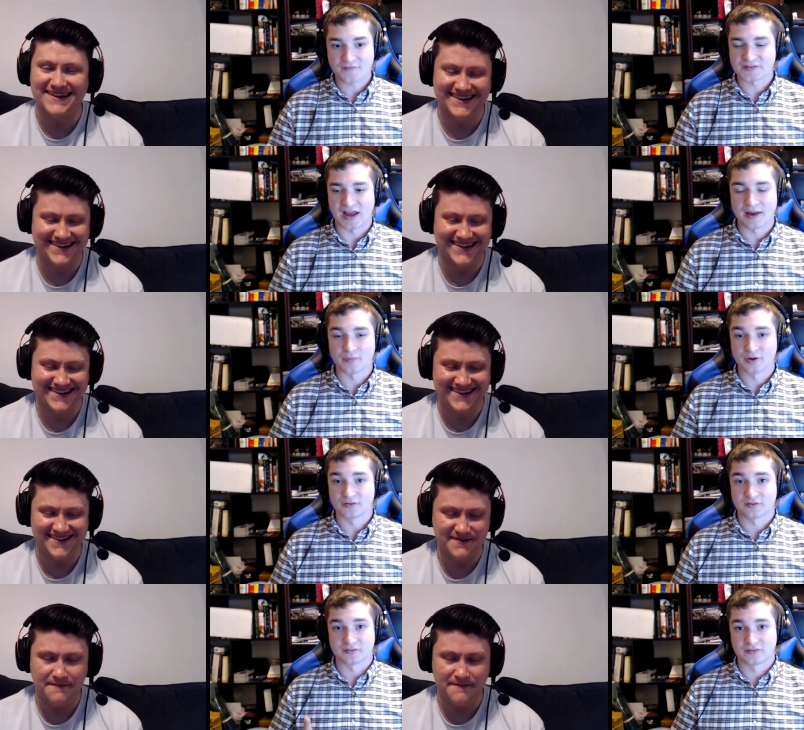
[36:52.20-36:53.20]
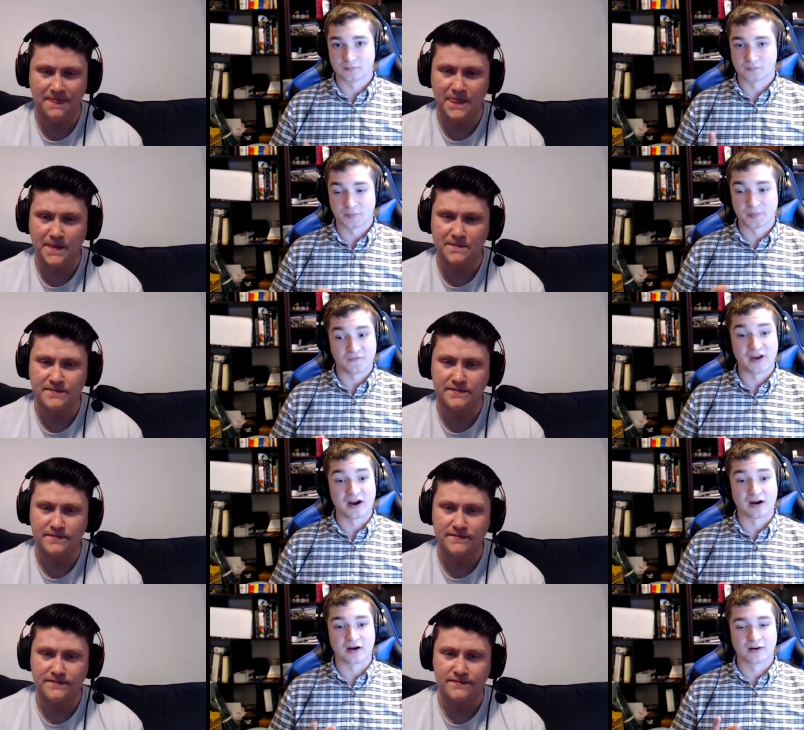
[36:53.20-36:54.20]
Speaker 1: time though, to to be
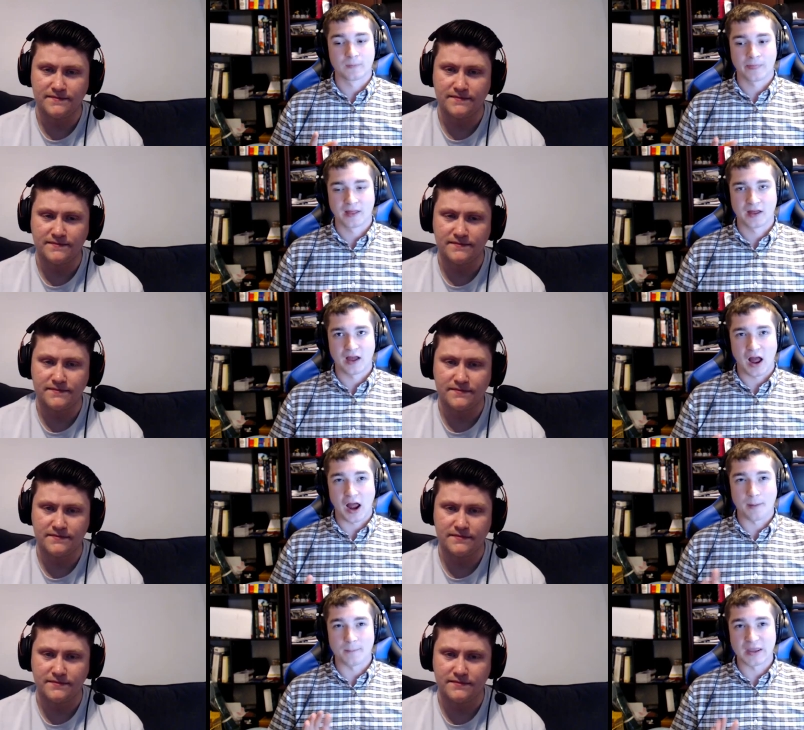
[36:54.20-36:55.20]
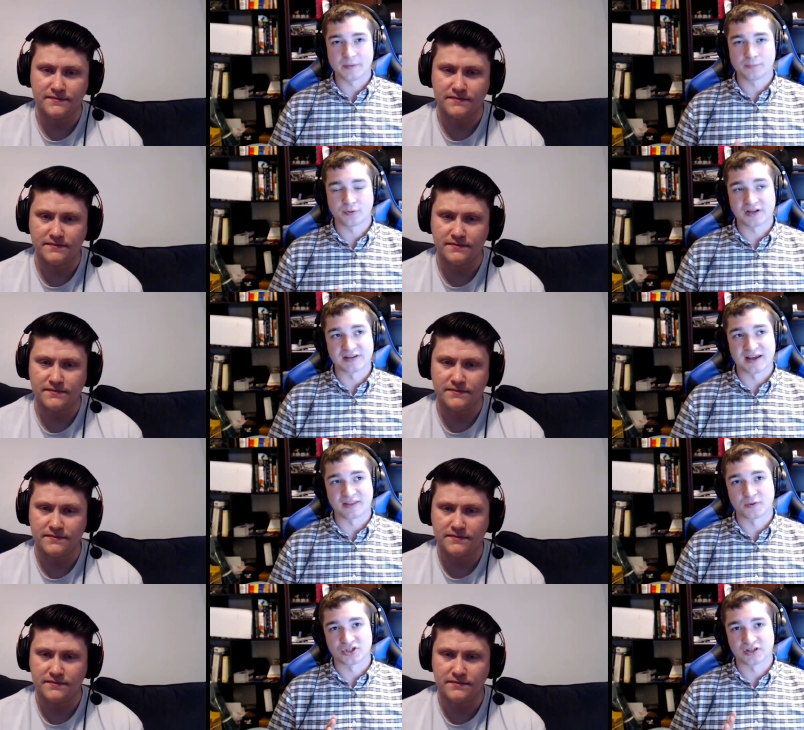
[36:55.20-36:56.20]
fair, I maybe played Death
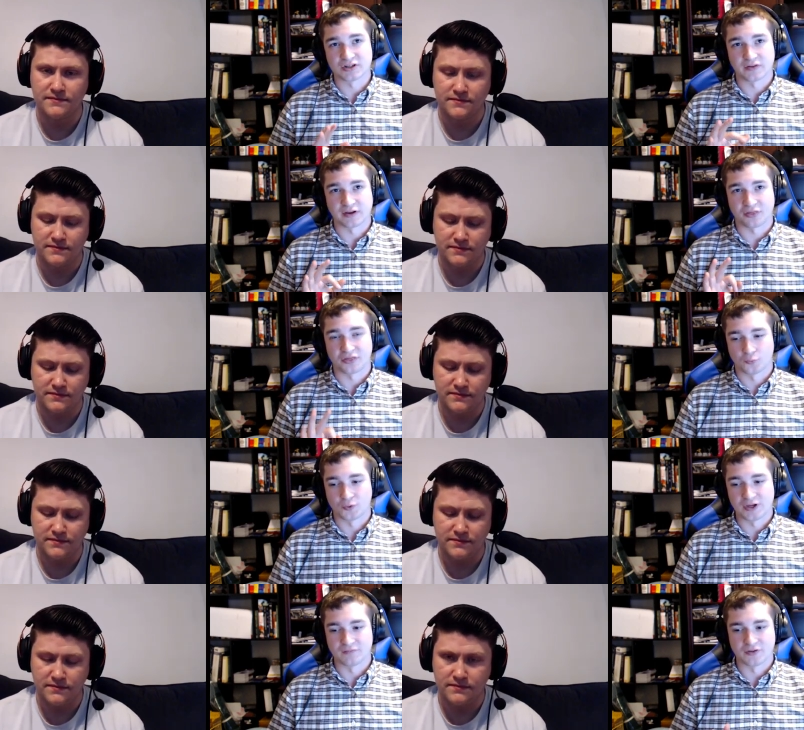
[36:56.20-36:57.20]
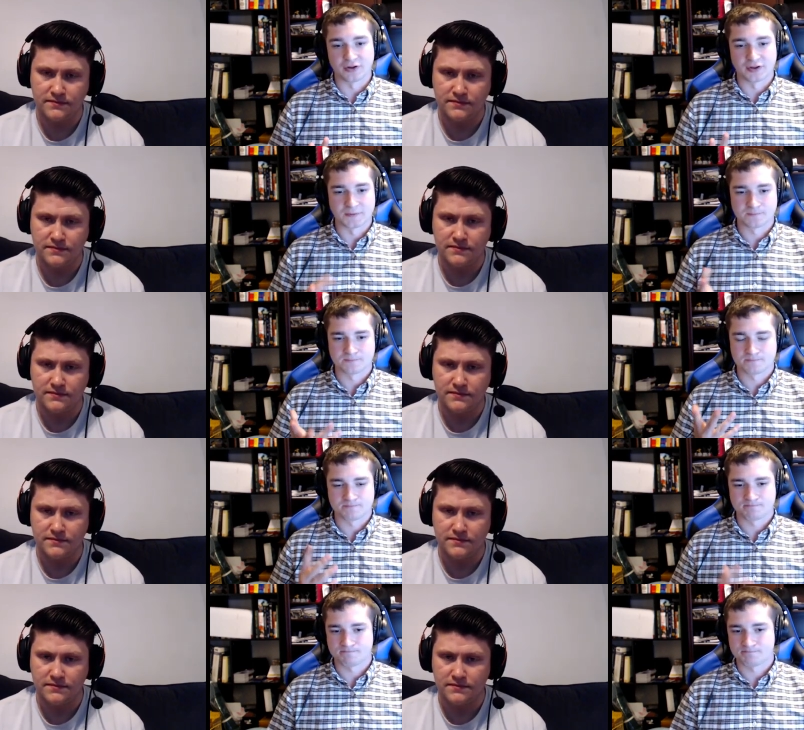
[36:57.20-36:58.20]
Machine in like three of the,
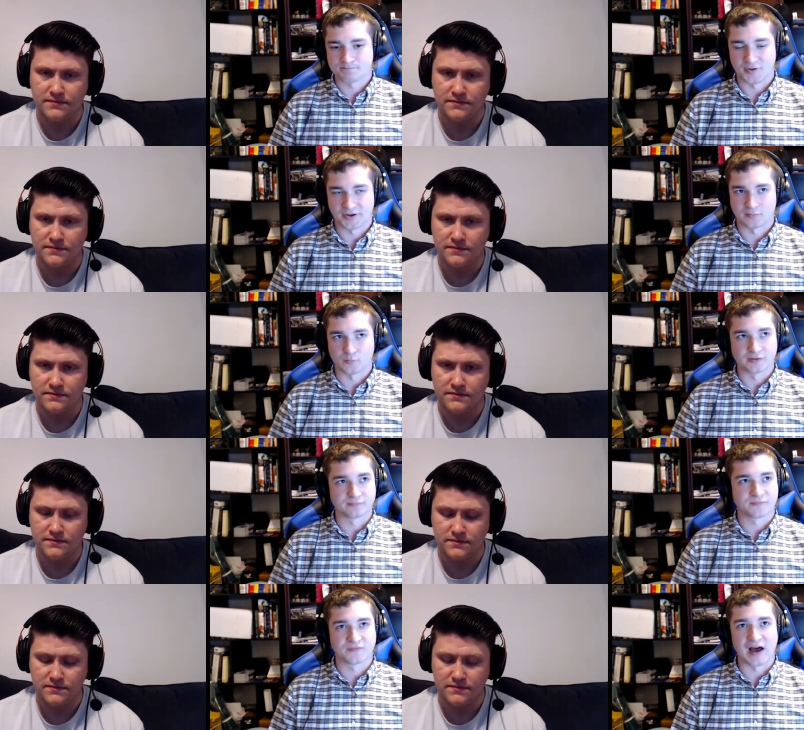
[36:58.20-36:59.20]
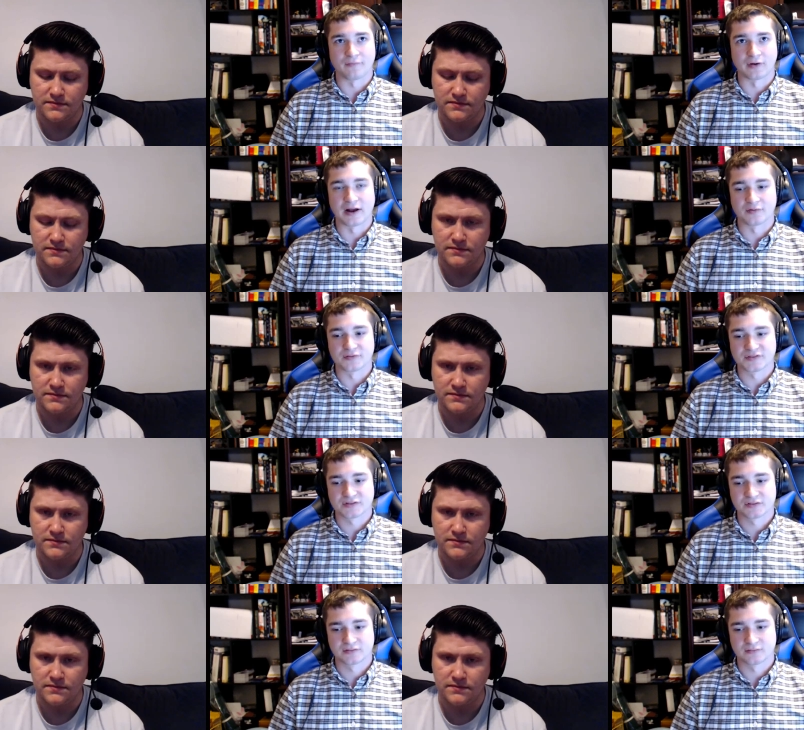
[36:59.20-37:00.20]
like what five rounds,
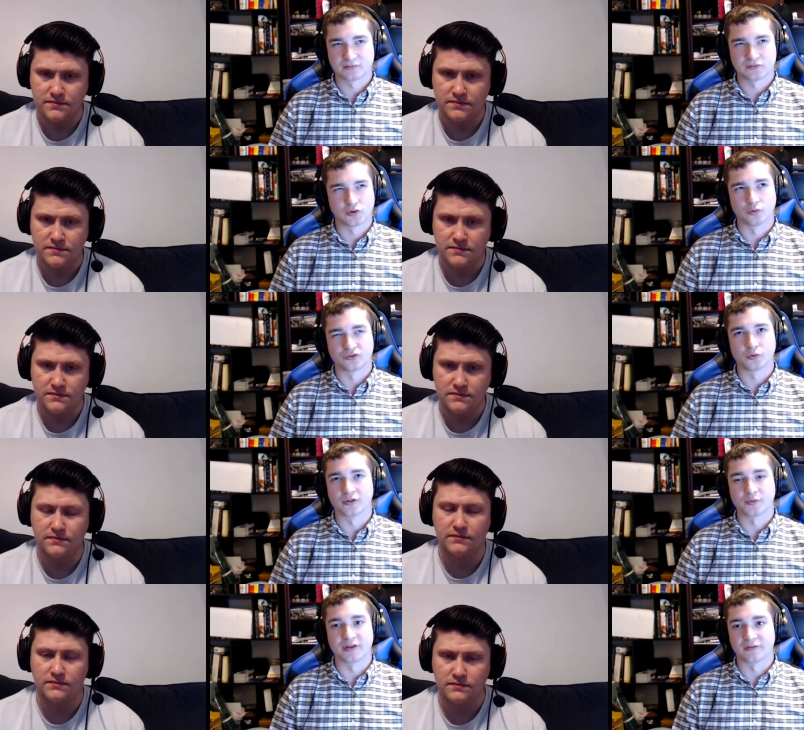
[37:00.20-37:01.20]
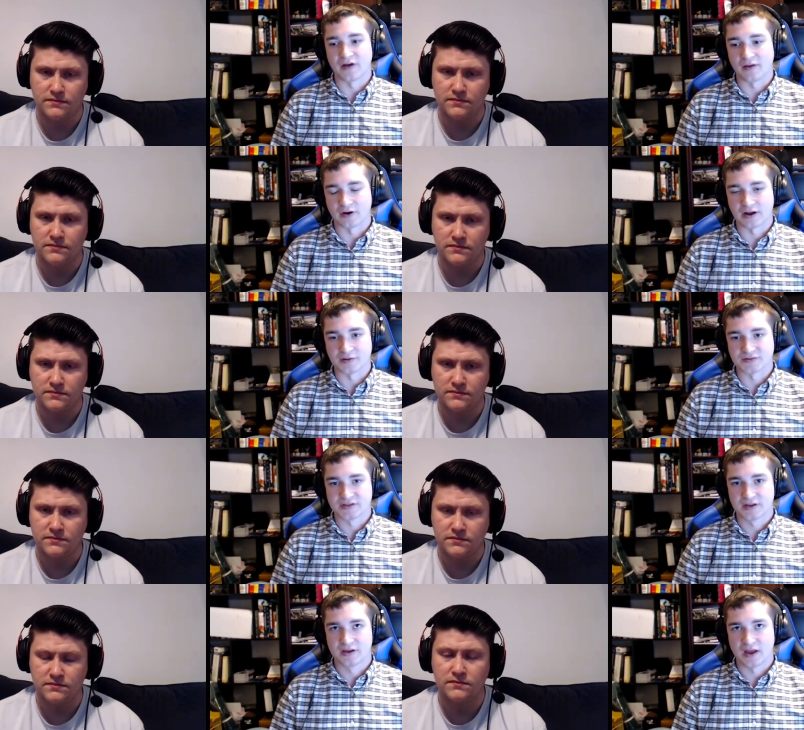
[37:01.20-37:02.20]
two two or mm-hmm. three of the five rounds,
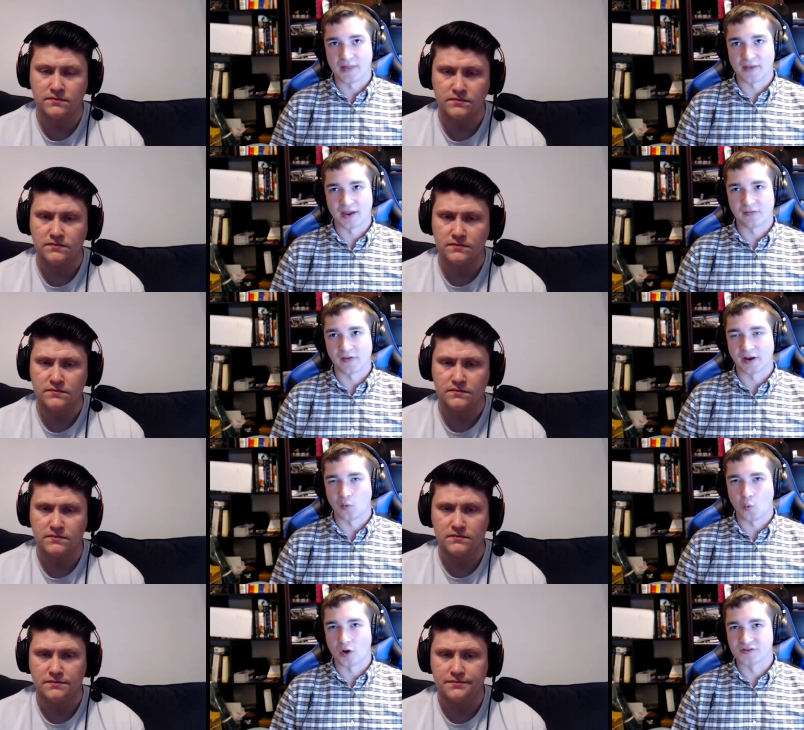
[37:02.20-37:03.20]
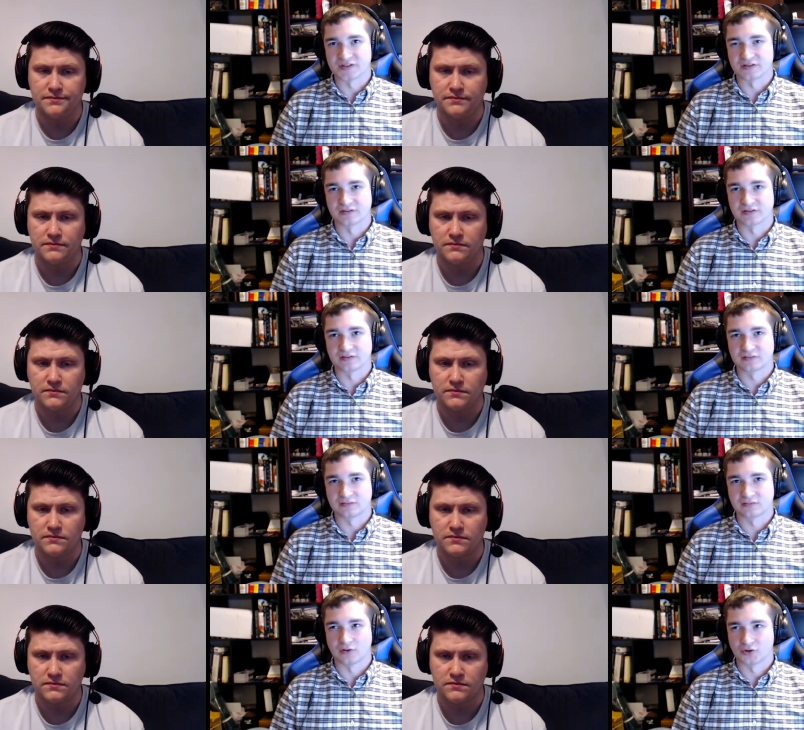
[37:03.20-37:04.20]
and then like once in or